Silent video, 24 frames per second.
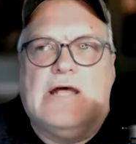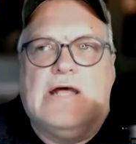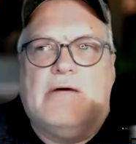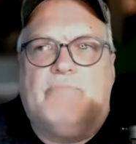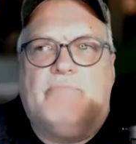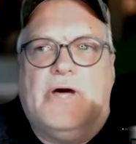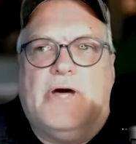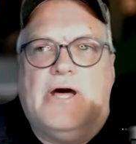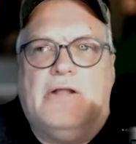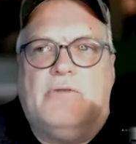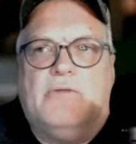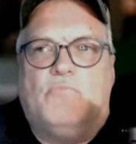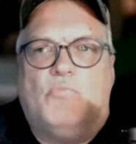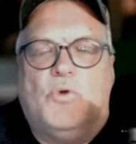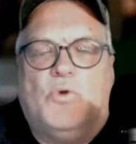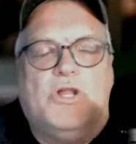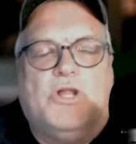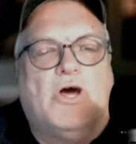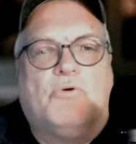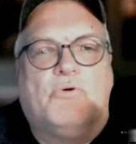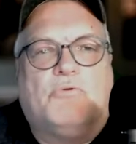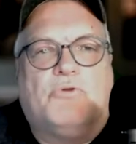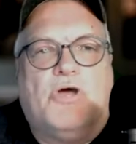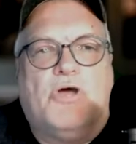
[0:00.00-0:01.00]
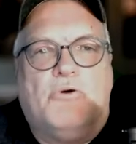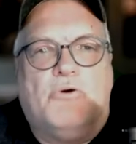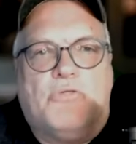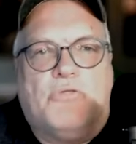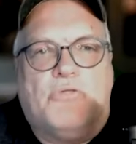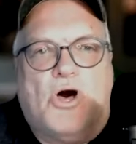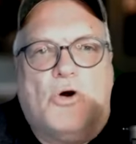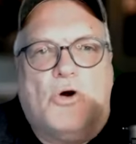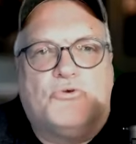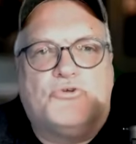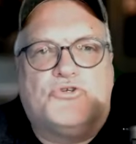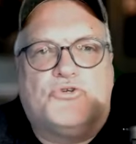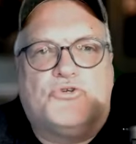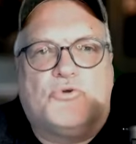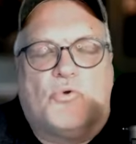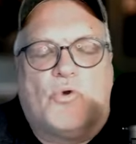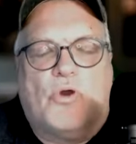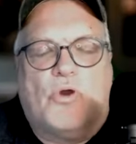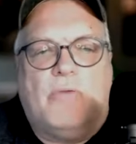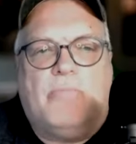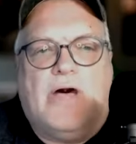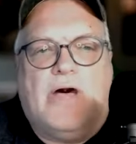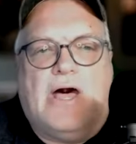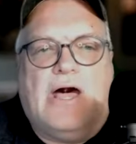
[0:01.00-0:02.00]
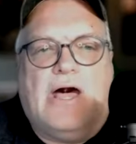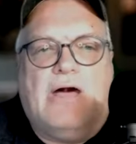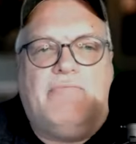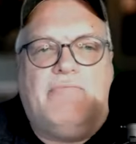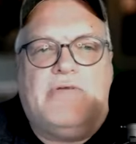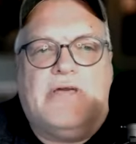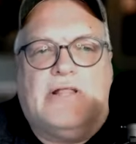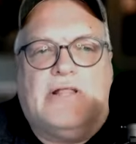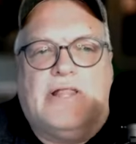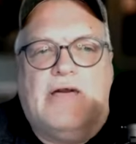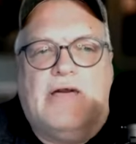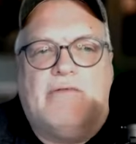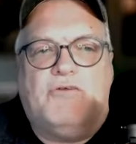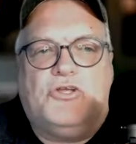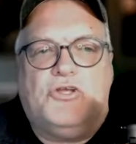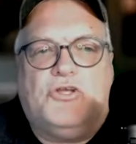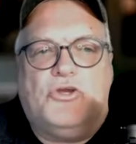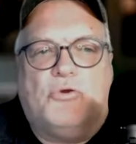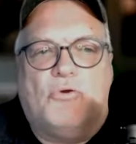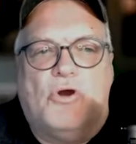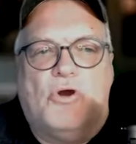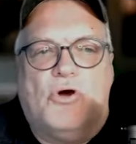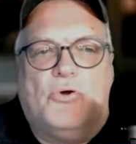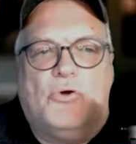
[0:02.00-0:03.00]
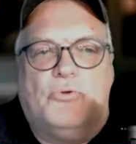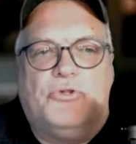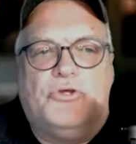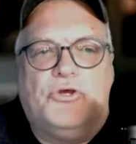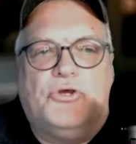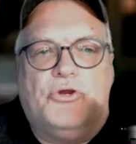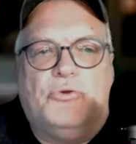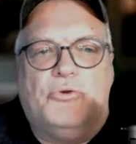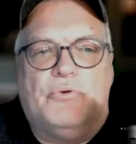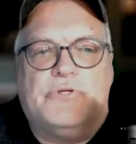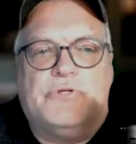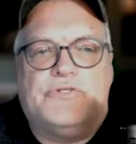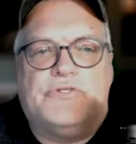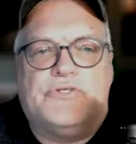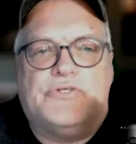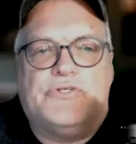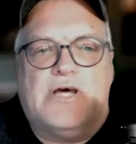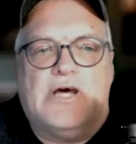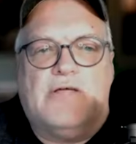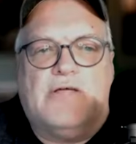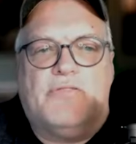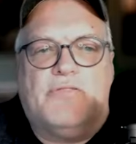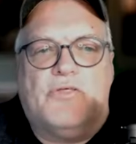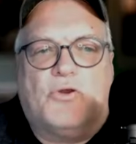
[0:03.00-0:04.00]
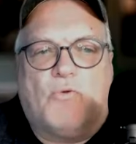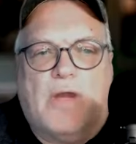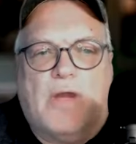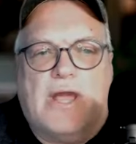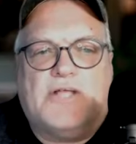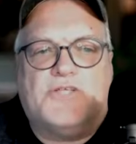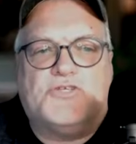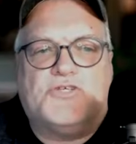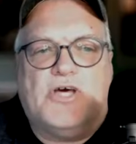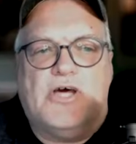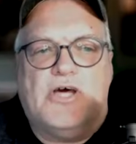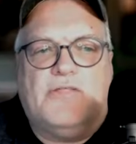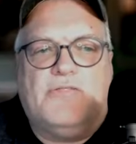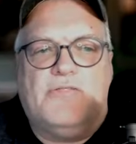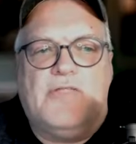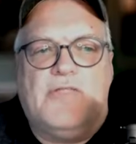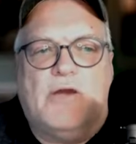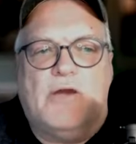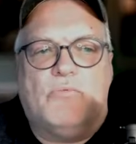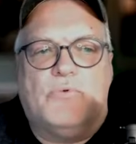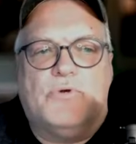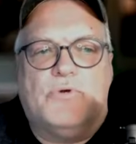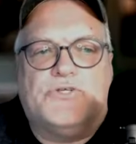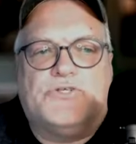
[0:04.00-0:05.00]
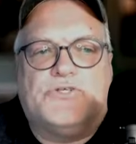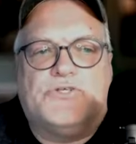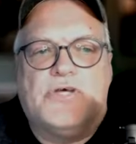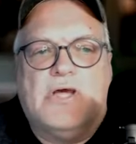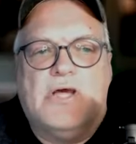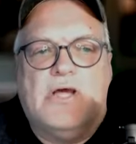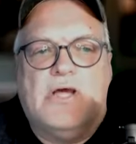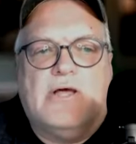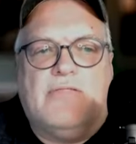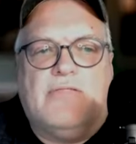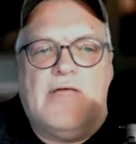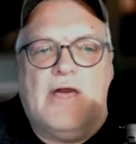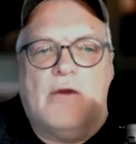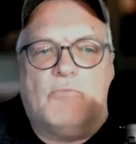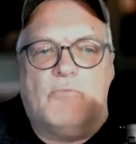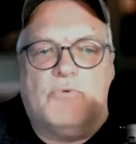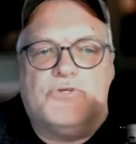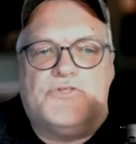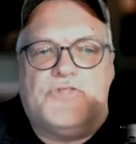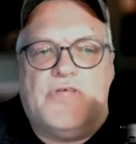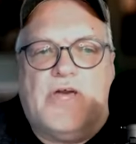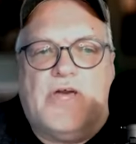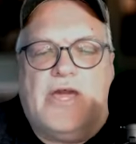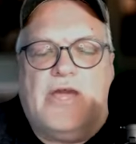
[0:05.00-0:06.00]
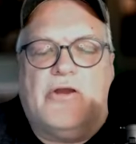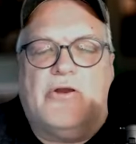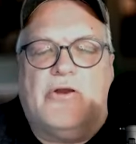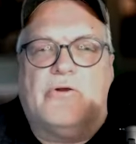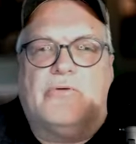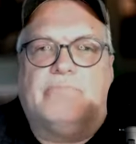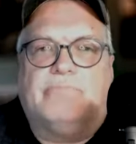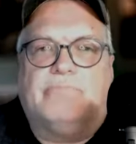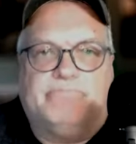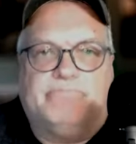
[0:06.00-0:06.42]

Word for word: But we don't know the whole story behind the 11 year old who is uh, the grandson that was that was there